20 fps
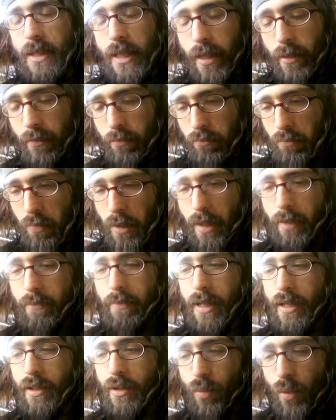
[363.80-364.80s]
It's like,
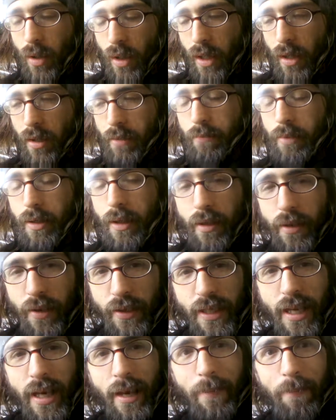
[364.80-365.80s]
yep, that's where to unpeel
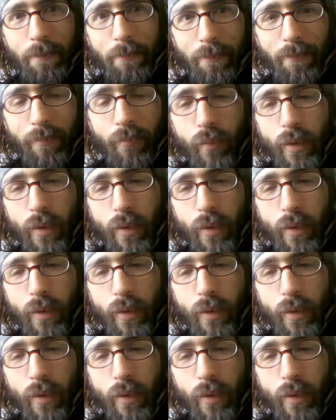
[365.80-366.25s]
the tape.